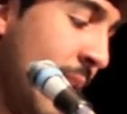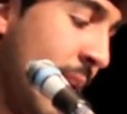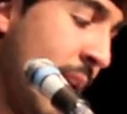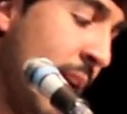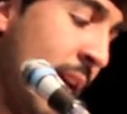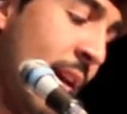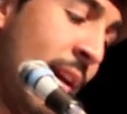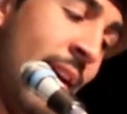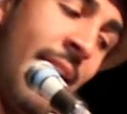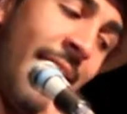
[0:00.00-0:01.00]
an
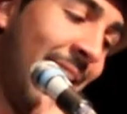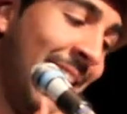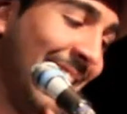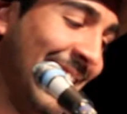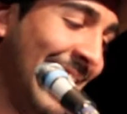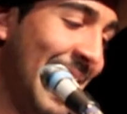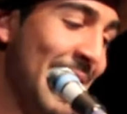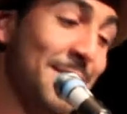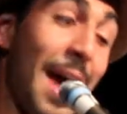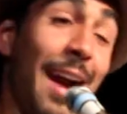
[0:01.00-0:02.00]

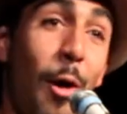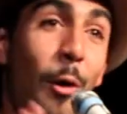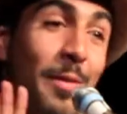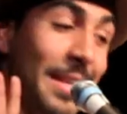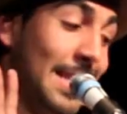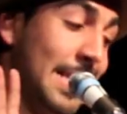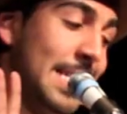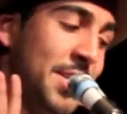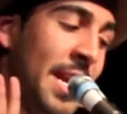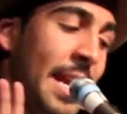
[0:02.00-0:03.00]
exception. so I go over to the
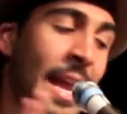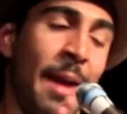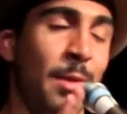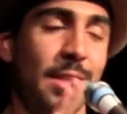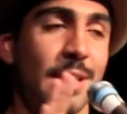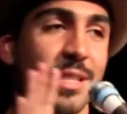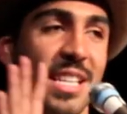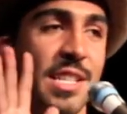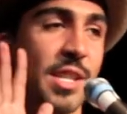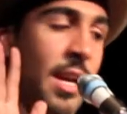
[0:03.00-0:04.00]
DJ, and there was this
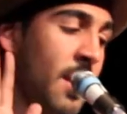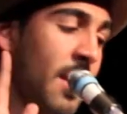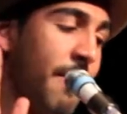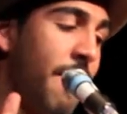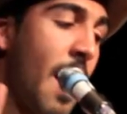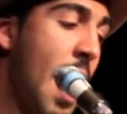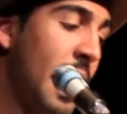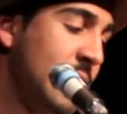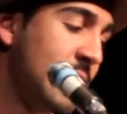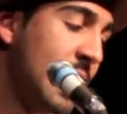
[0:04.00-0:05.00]
DJ, another
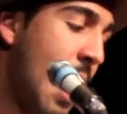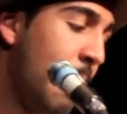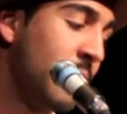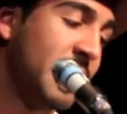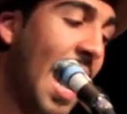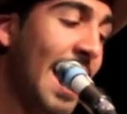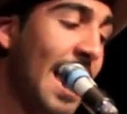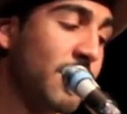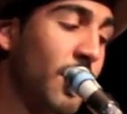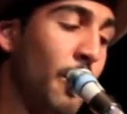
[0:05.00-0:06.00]
fine as a dime, tight
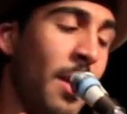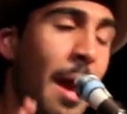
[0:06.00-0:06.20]
ass looking one.